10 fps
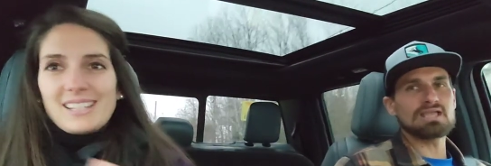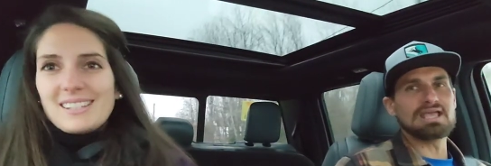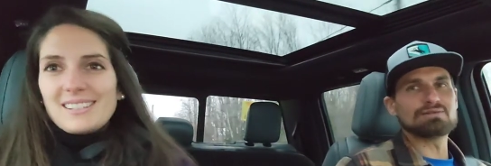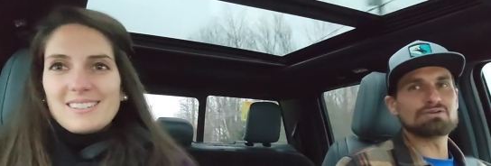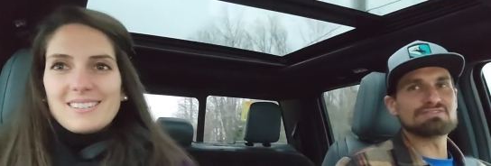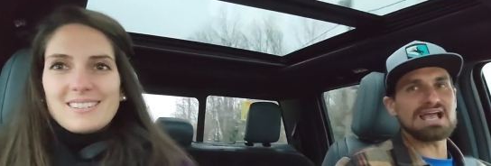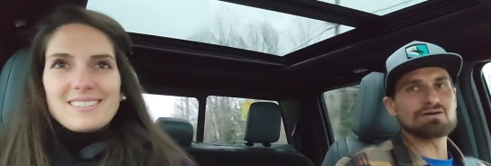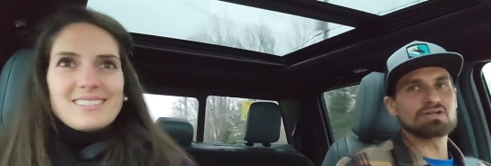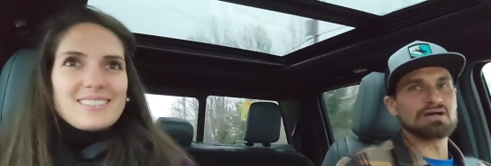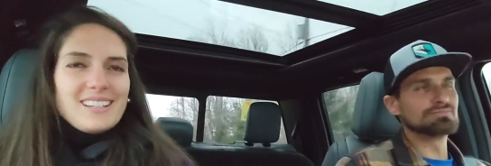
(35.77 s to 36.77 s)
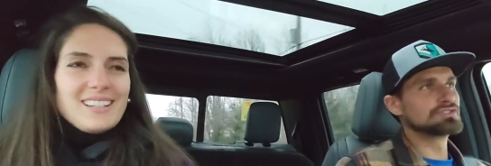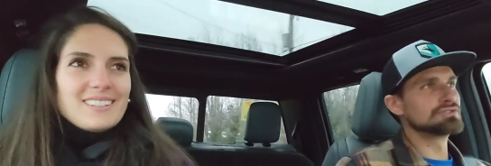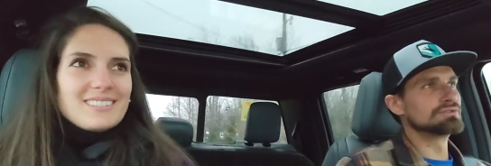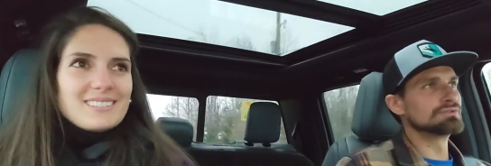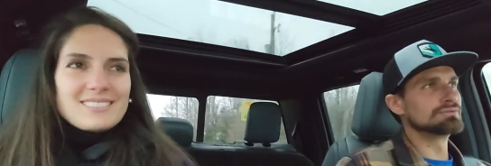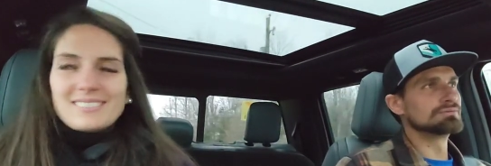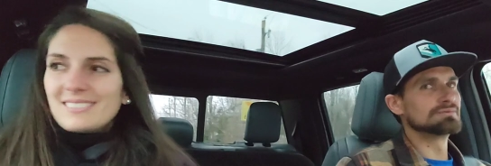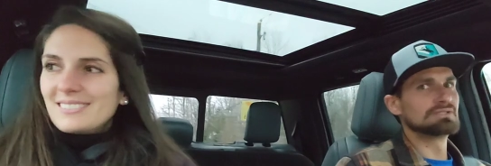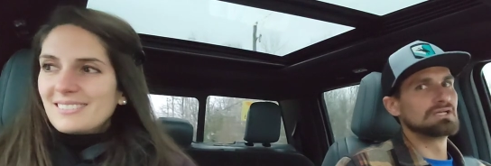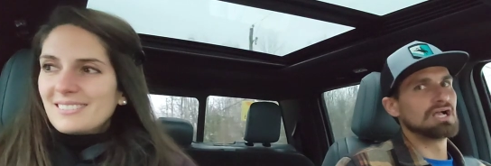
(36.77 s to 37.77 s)
Speaker 1: And we've now come to
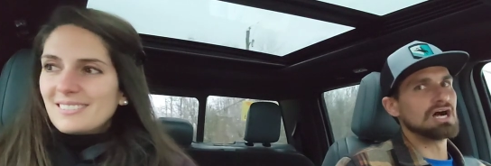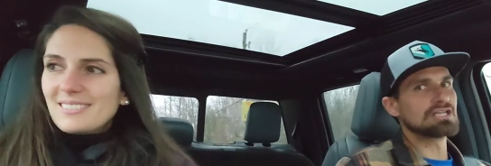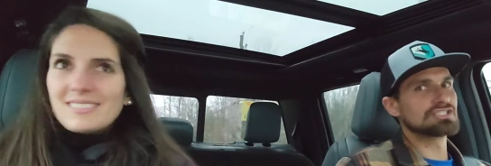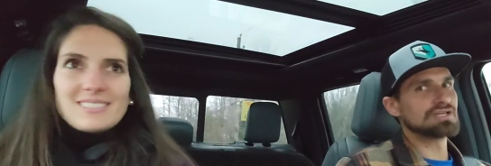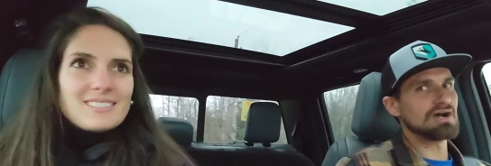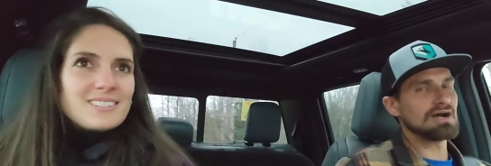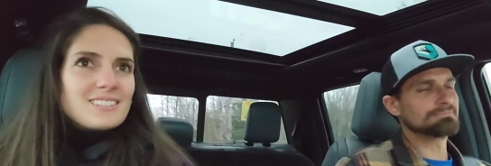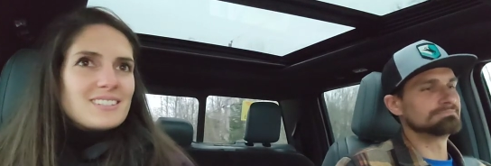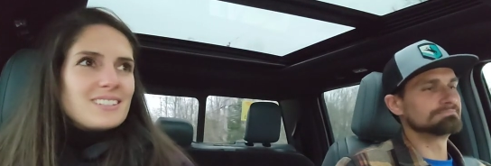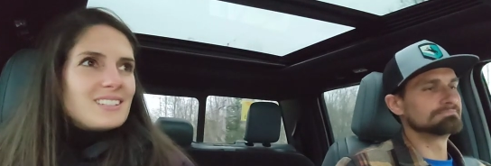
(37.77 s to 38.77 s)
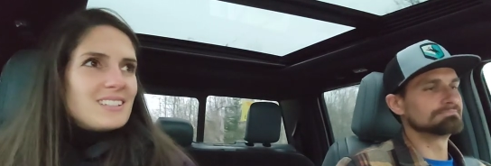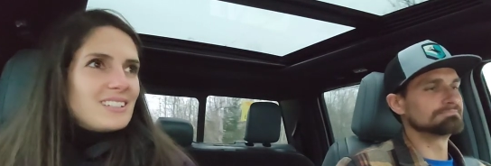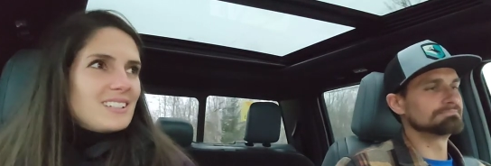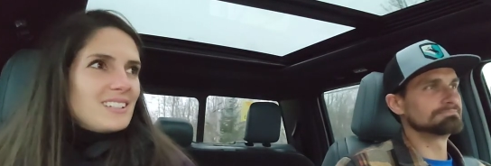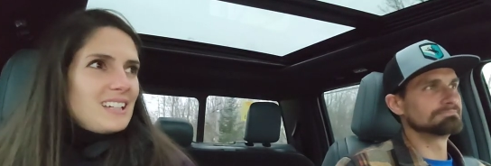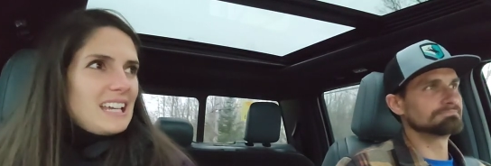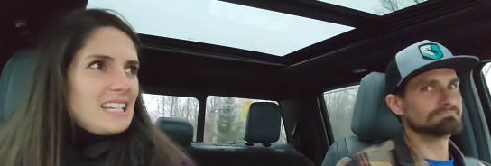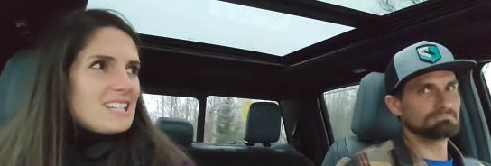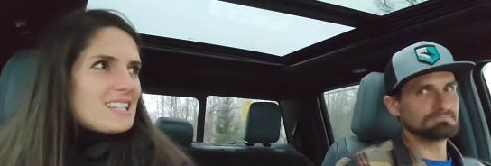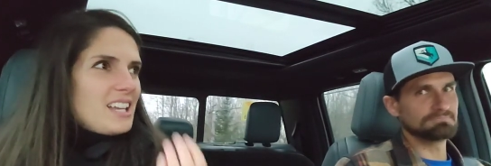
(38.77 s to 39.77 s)
a stop.
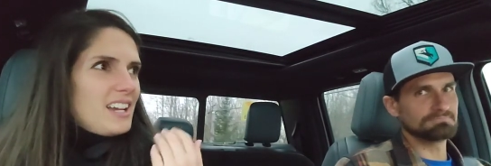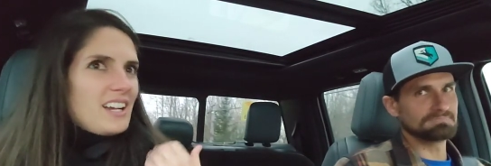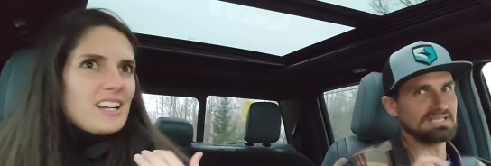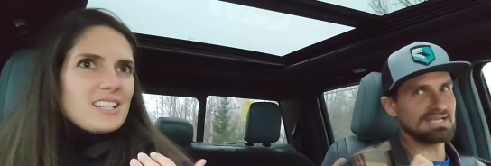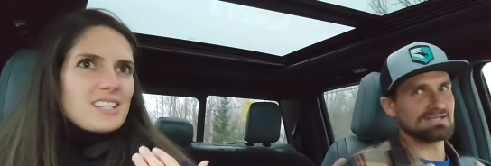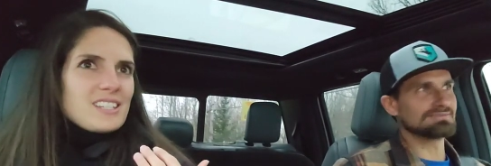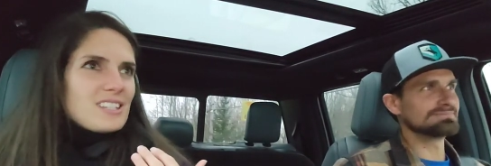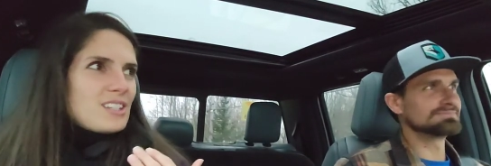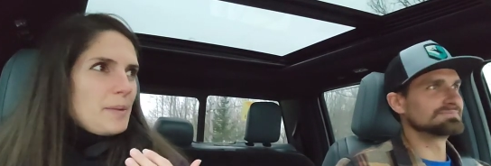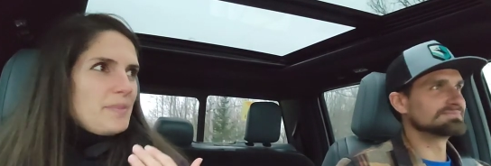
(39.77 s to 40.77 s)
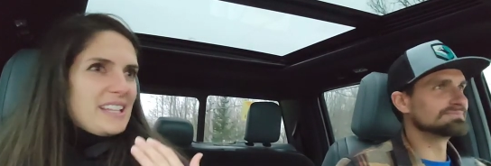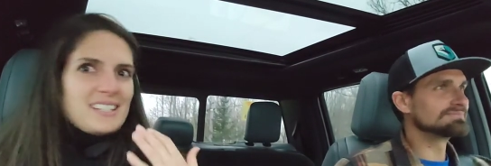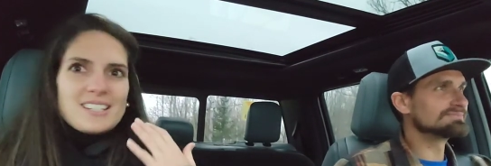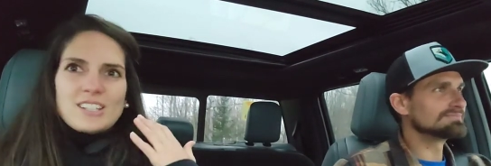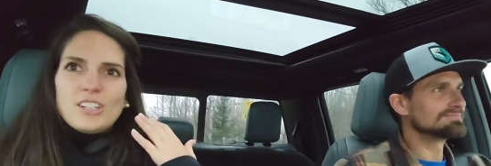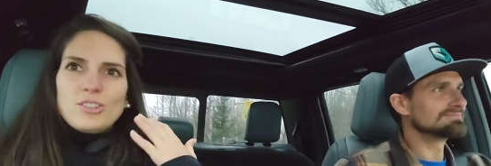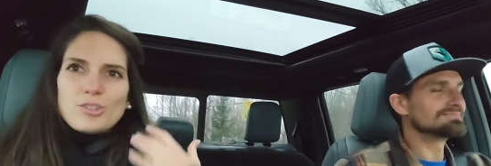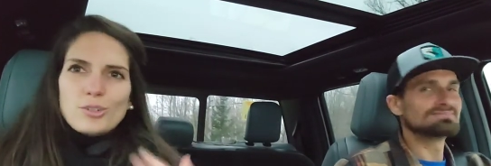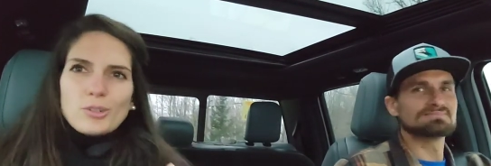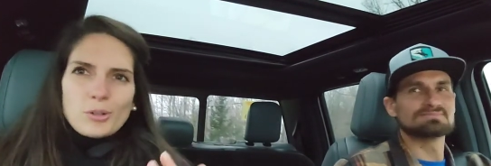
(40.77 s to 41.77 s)
And it's a,
Speaker 2: a stop that is not
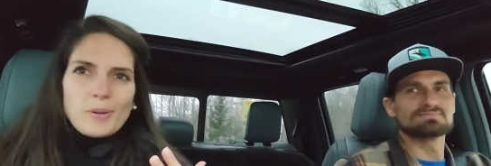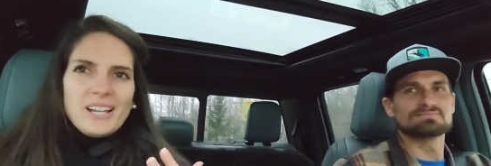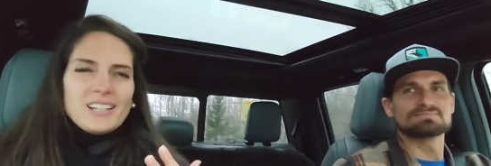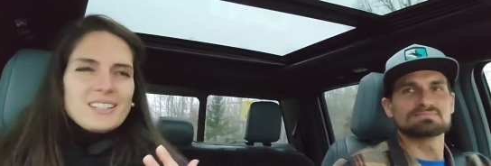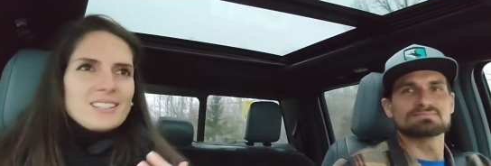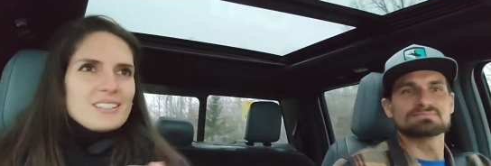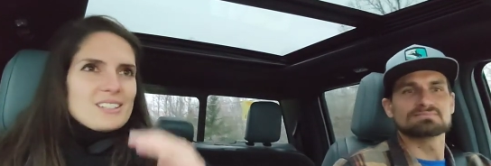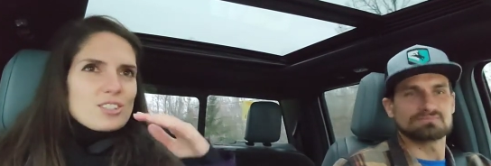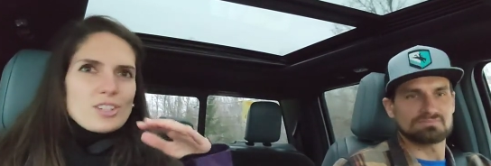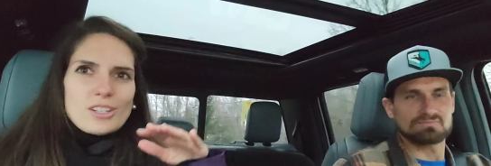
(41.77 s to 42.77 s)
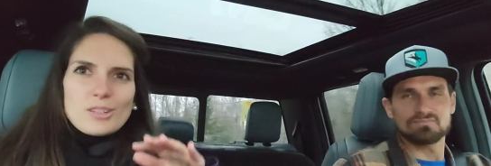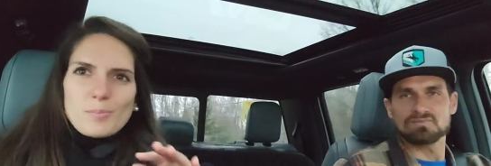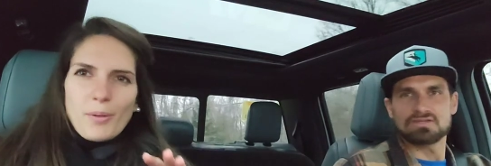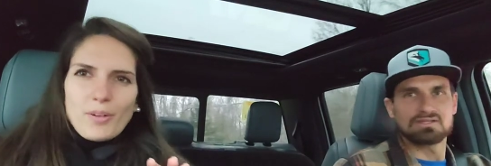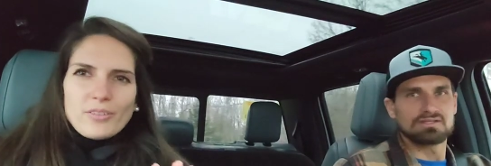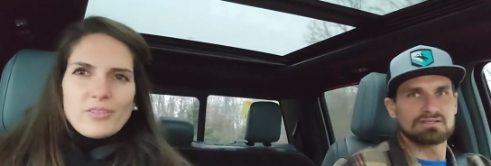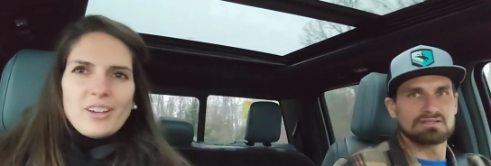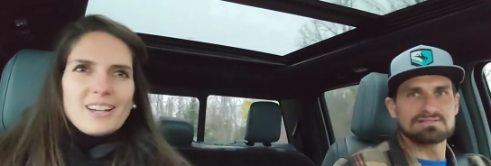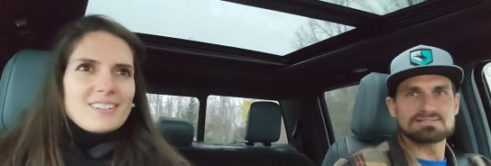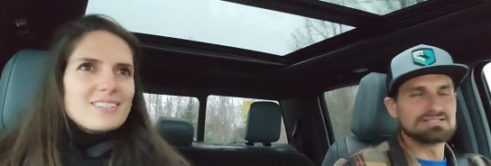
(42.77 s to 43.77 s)
too quick. It's just
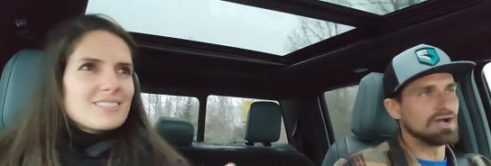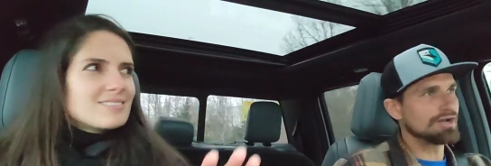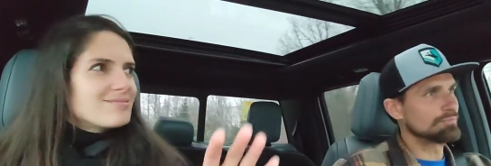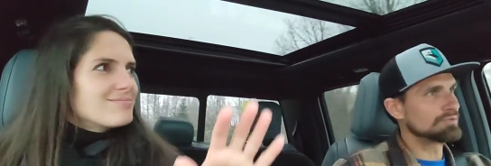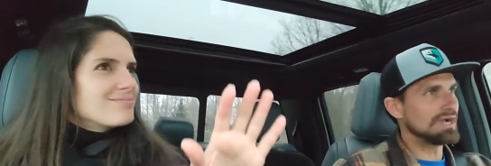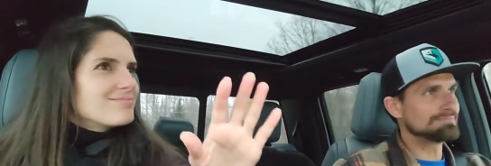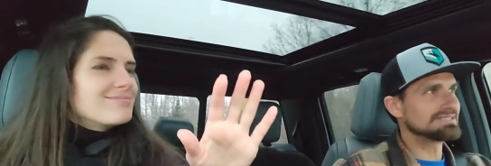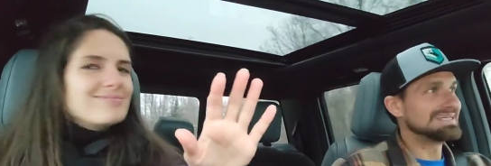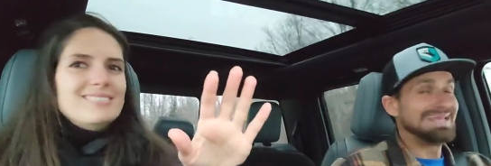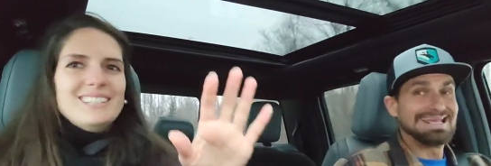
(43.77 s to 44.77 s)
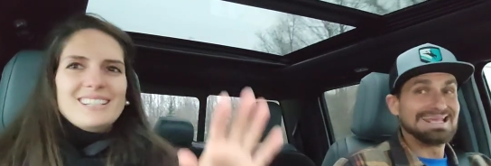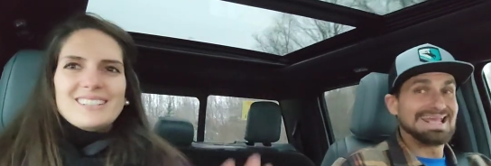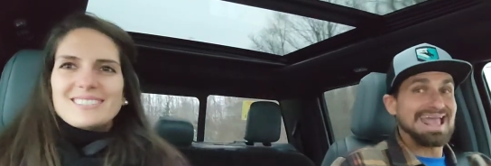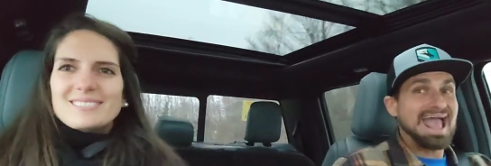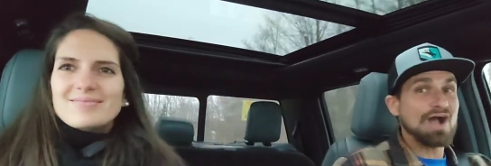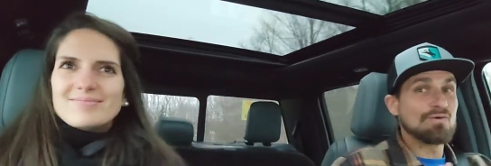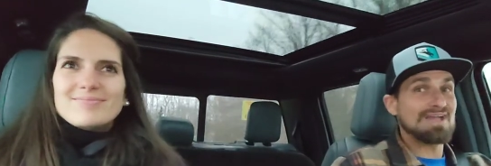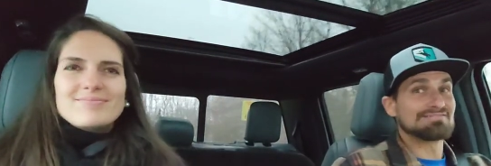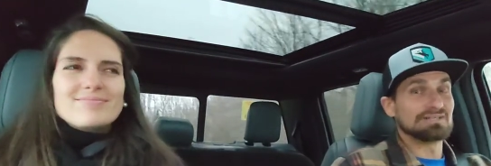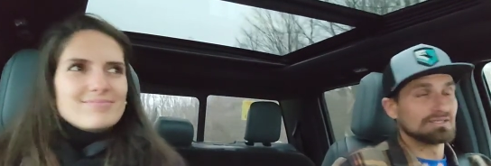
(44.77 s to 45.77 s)
perfect. It's not abrupt.
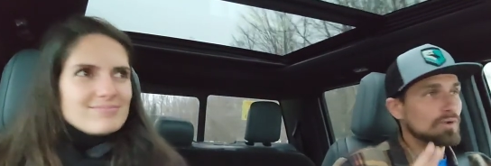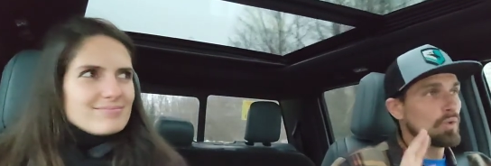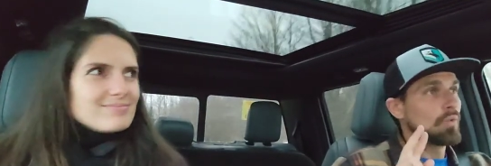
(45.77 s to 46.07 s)
Speaker 1: However,